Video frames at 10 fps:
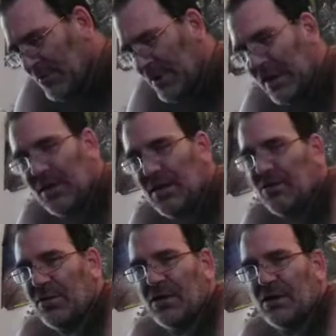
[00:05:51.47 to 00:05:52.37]
And
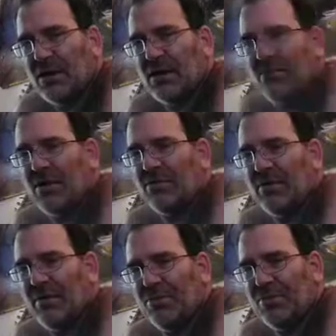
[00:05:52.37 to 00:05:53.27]
we could talk about
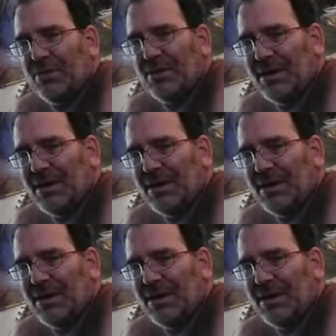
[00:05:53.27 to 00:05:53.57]
Ripple and